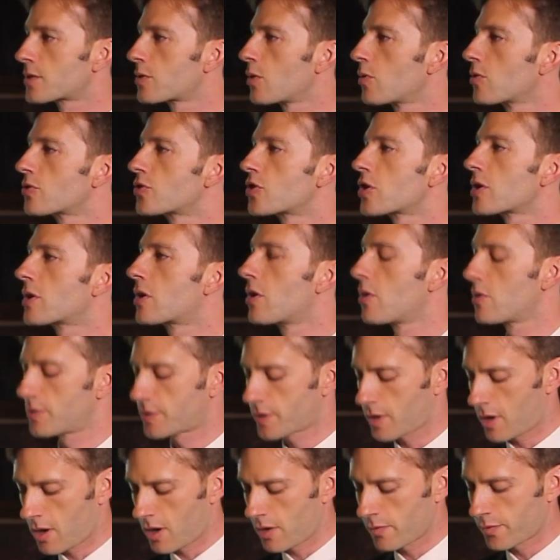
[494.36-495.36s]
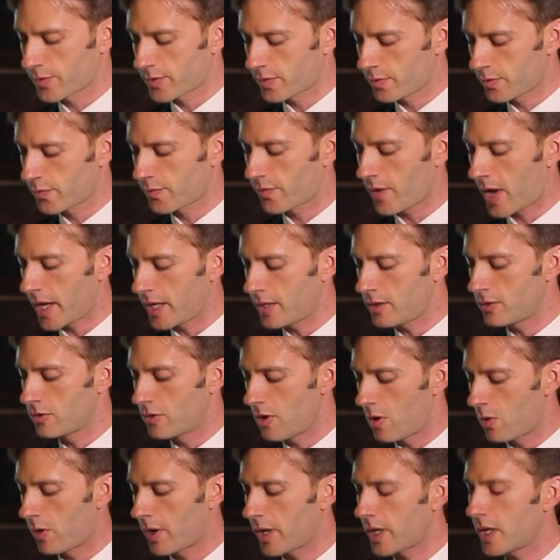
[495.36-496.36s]
A soldier goes off to
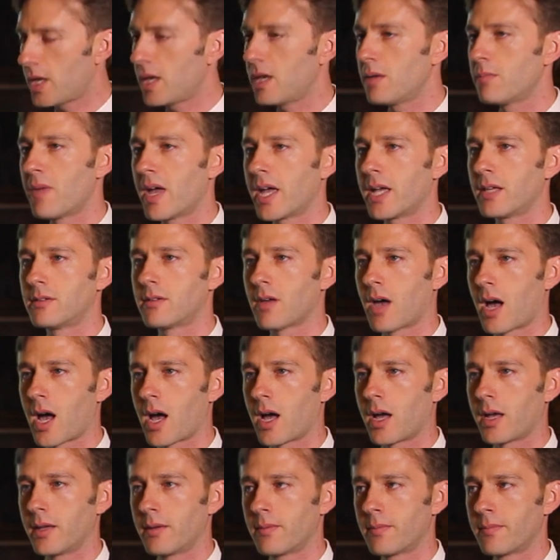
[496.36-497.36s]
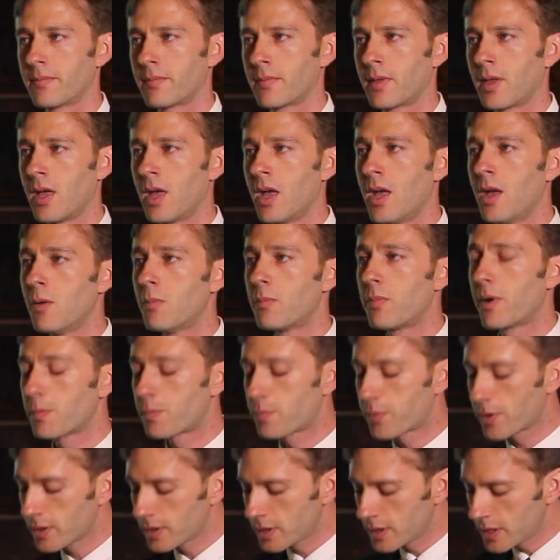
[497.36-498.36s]
fight knowing he may die,
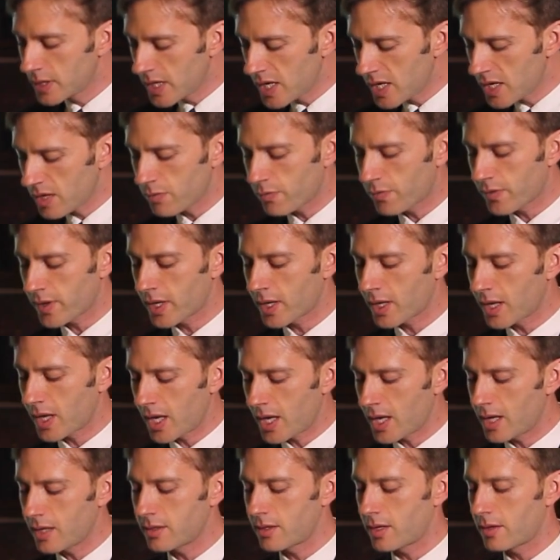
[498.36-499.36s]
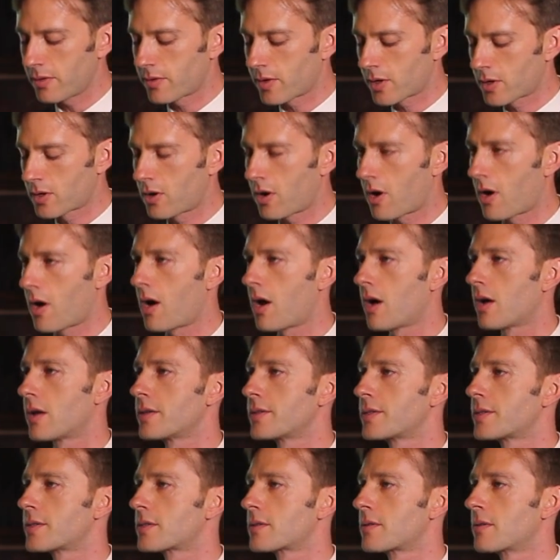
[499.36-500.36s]
but believing in the
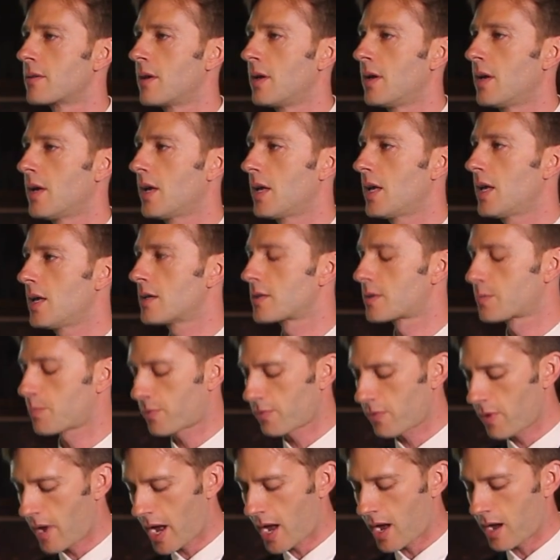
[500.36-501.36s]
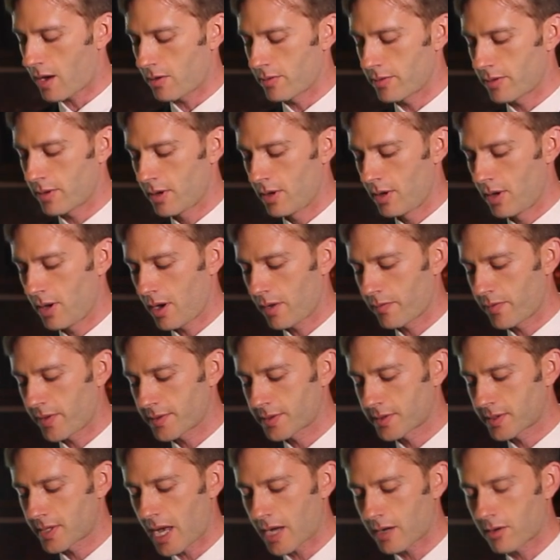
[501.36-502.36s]
cause, he is proud
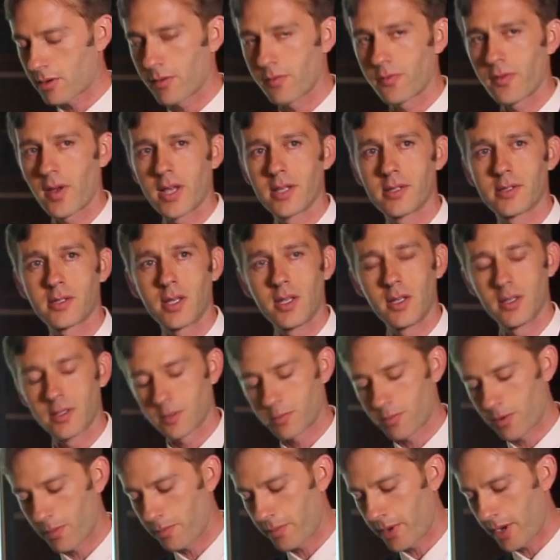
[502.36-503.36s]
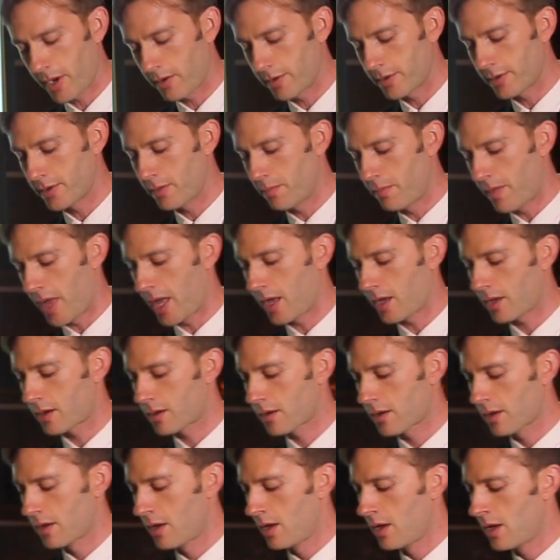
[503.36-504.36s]
of the sacrifice he is prepared to
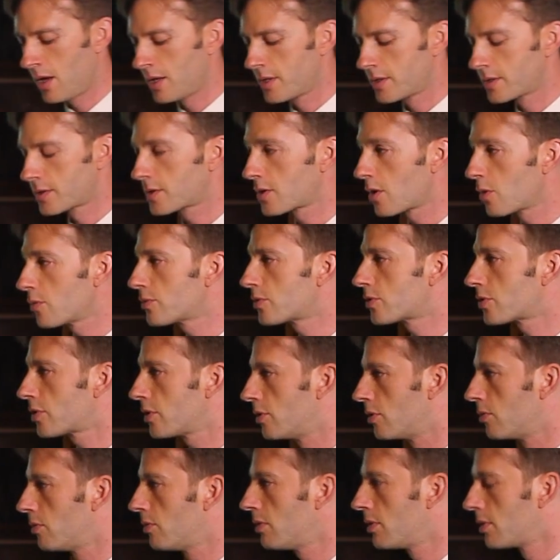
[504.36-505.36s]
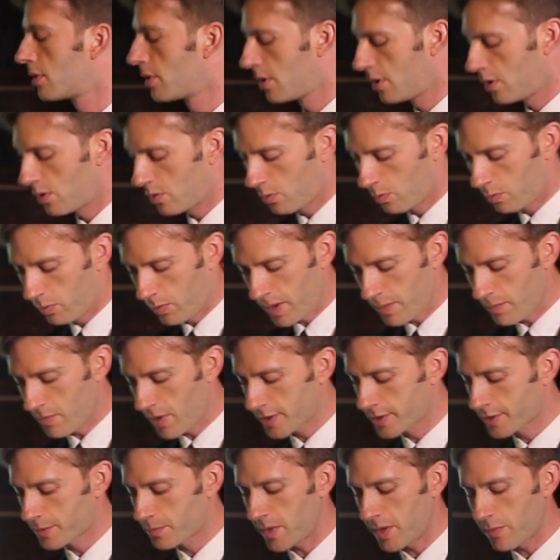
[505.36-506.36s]
make. So too,
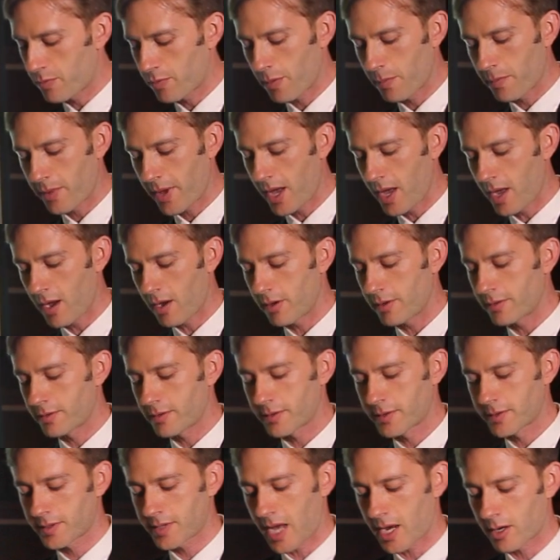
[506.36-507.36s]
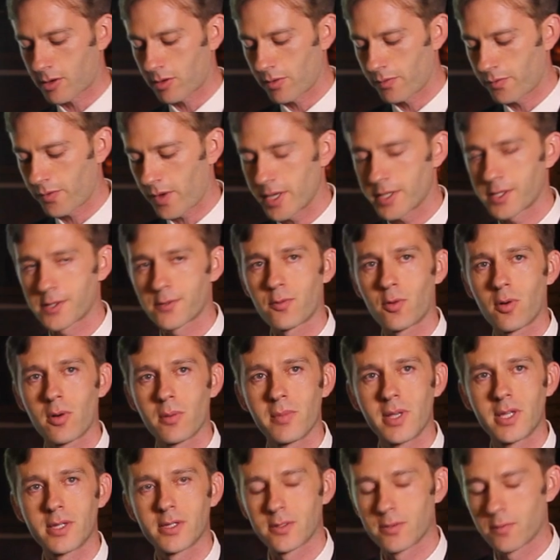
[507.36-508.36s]
we must be prepared to
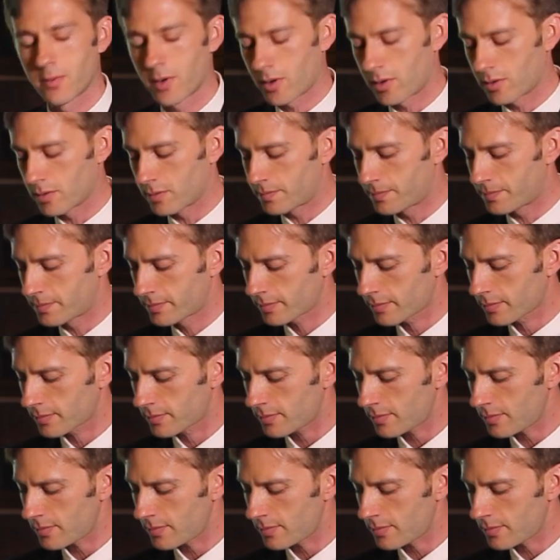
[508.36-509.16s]
sacrifice for mitzvot.